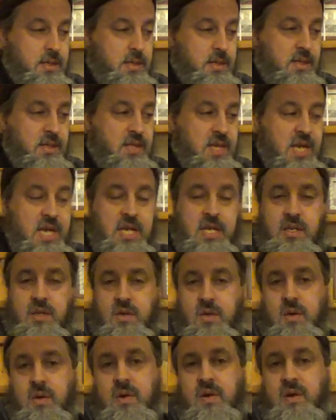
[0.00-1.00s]
then
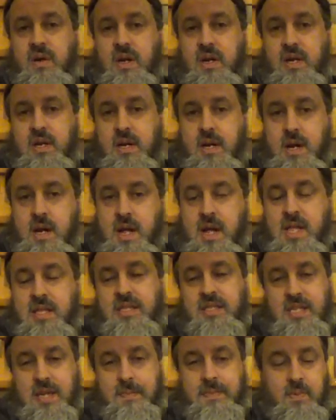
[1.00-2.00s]
your
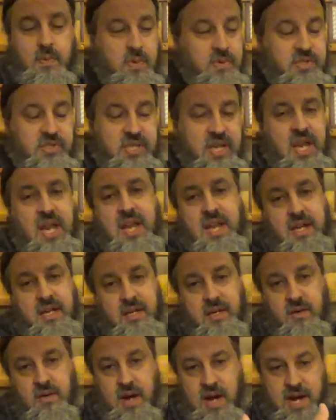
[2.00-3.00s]
concept will
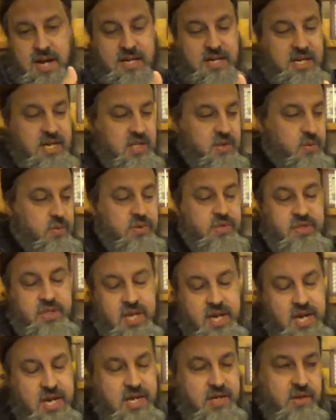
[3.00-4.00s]
stand. Your ideas will
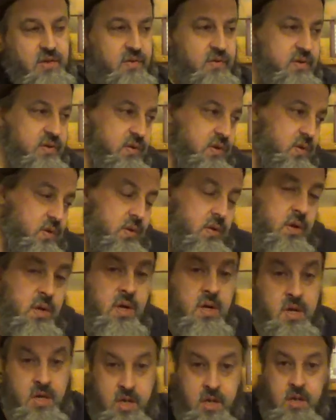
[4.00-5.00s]
stand. Your, your,
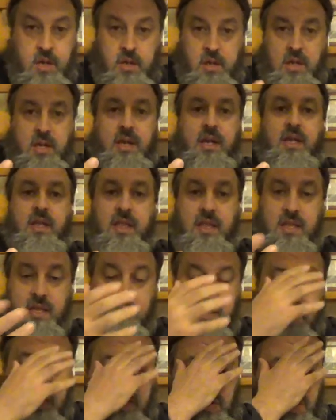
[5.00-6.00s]
and
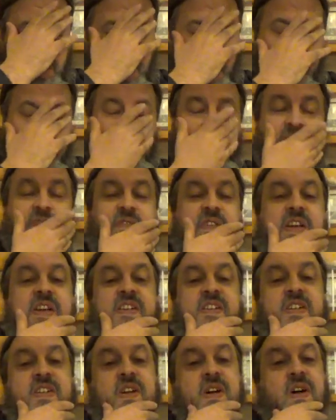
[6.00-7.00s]
this is your
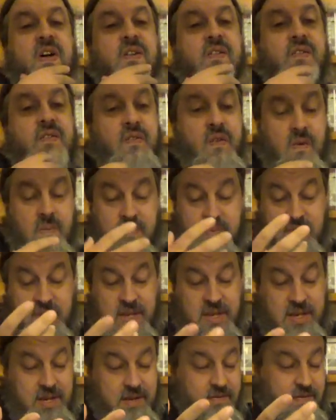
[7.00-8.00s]
observation of, hope,
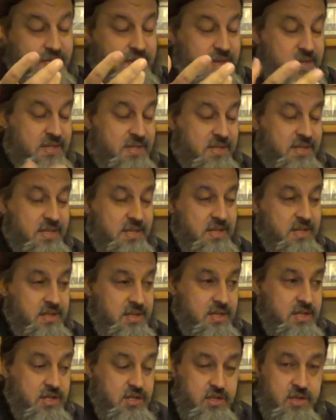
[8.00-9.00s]
you know, this, is,
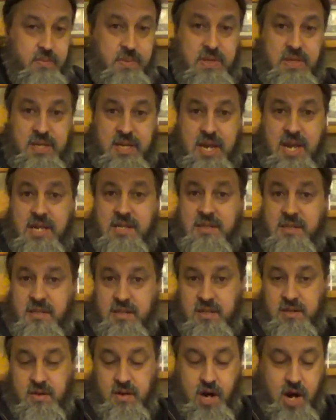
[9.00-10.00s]
this should be the case,
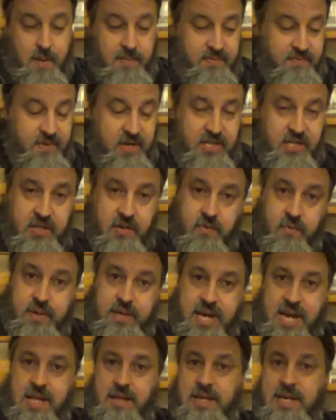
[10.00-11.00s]
your observation of
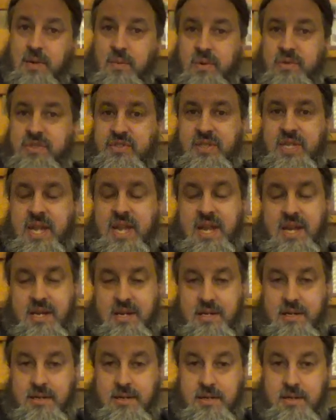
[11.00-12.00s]
reality will
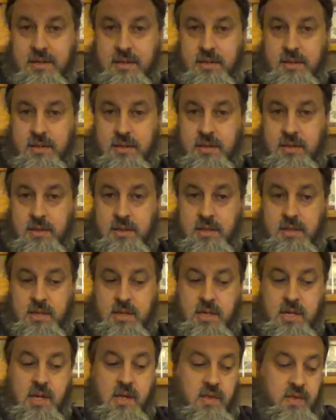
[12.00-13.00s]
stand.
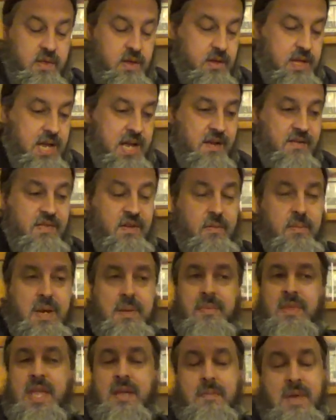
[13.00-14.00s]
They'll have their,
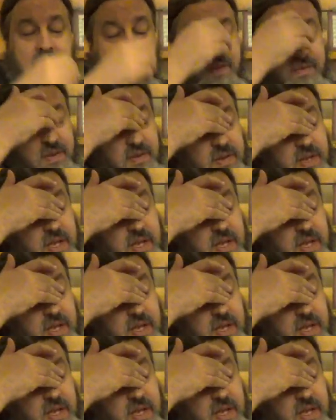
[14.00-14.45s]
they may